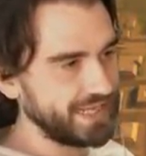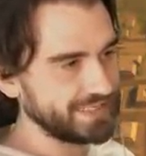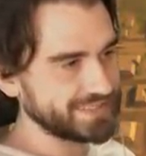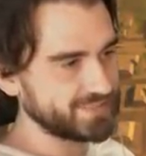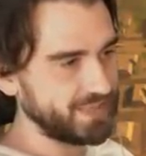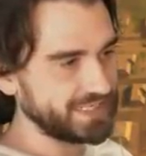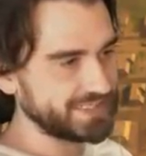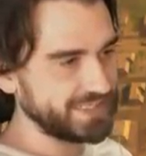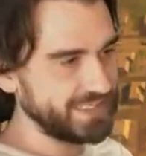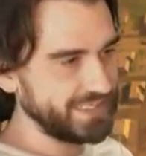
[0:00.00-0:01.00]
And
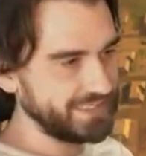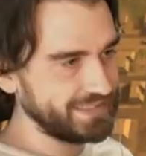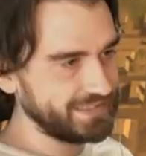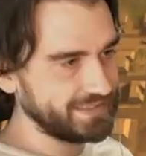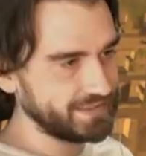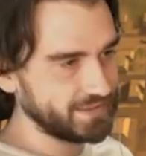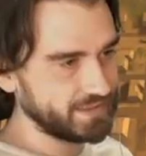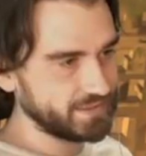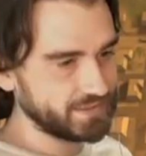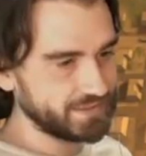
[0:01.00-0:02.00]
smacks in.
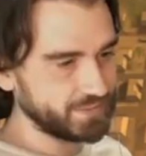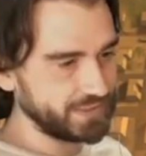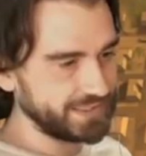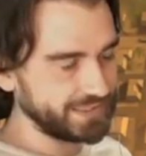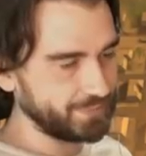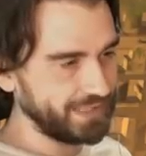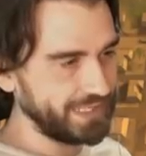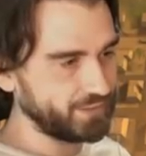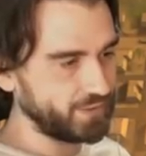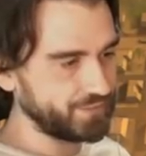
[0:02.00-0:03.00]
We will kill the play
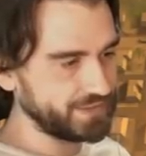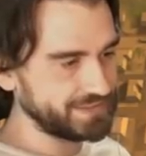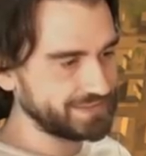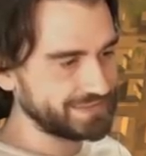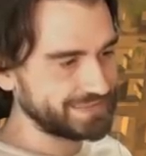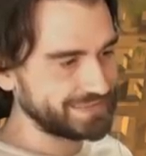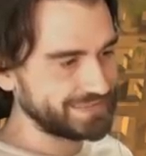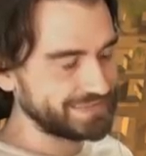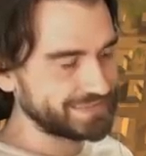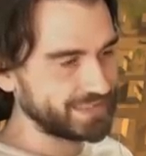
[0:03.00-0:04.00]
copter.
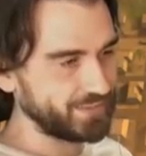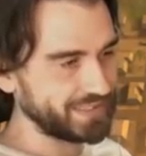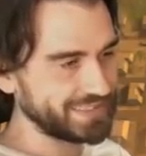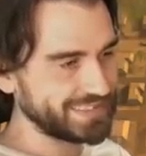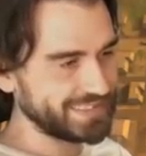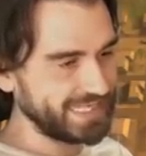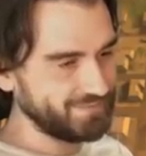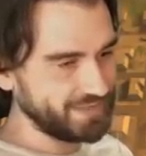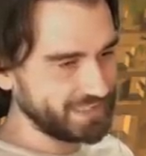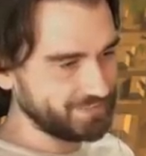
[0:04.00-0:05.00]
Don't have a 7,
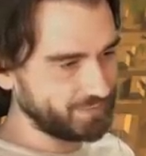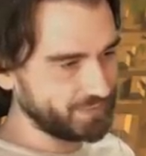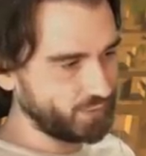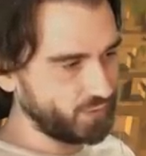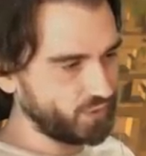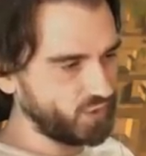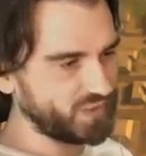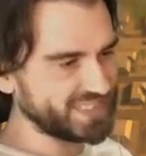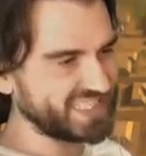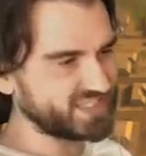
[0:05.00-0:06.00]
but we draw a card.
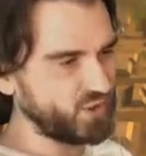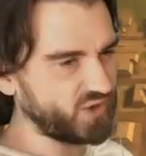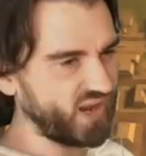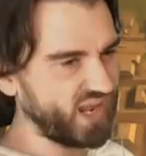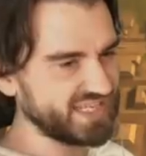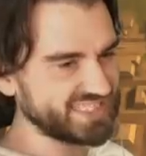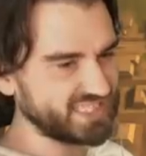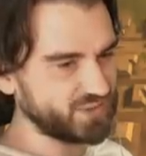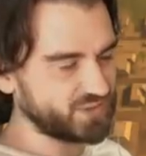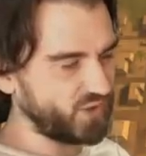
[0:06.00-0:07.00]
It's that card. It's a
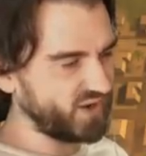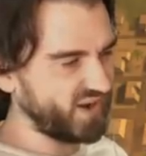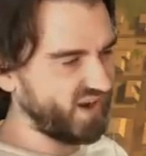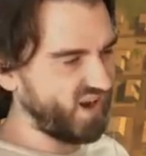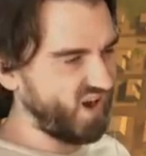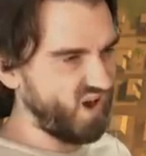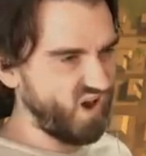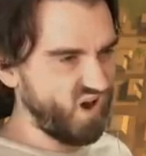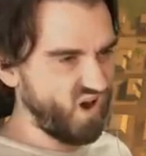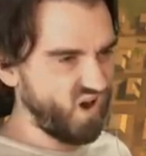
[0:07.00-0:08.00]
good card.
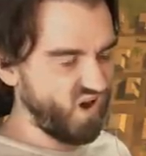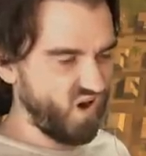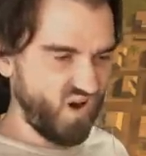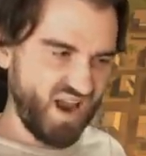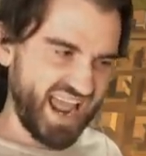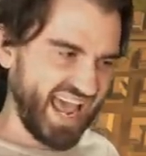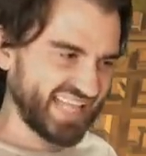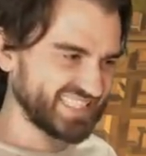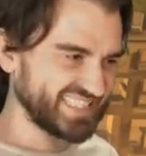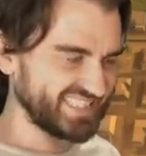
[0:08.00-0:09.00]

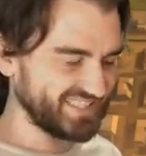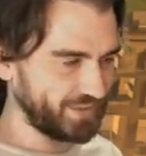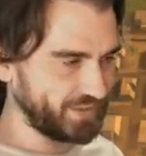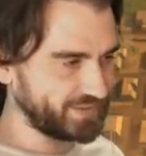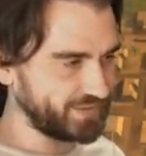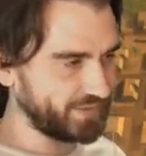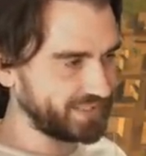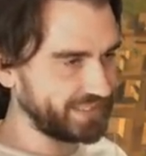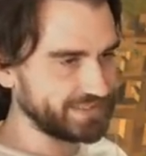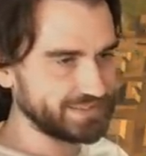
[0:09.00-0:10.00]
That's not a good card,
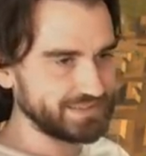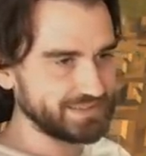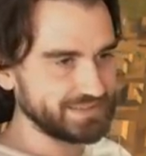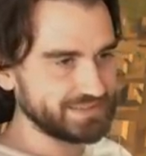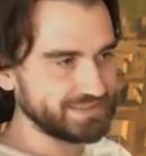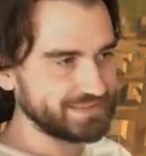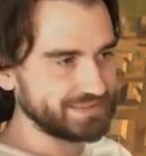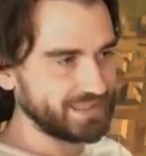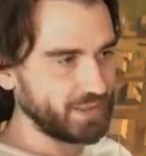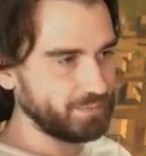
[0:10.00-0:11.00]
okay.
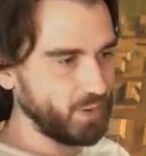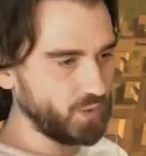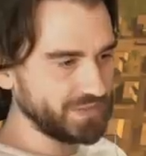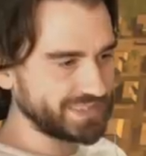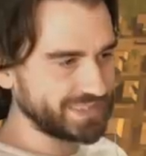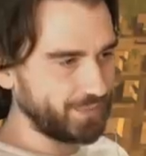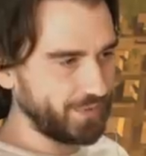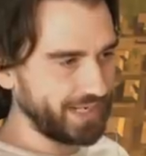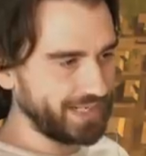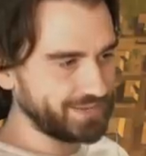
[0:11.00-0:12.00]
bones, come
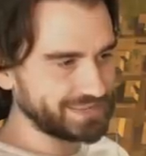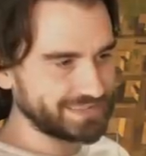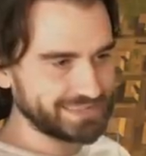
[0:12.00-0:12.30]
on out.